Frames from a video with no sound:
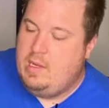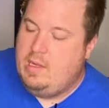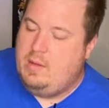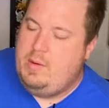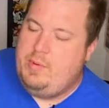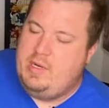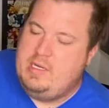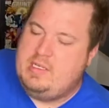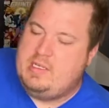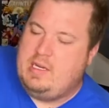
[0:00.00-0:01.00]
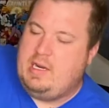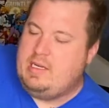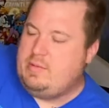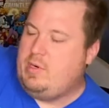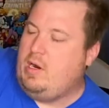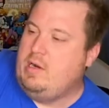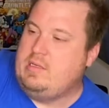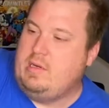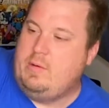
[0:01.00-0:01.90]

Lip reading: Let me bring these. I got some cards out.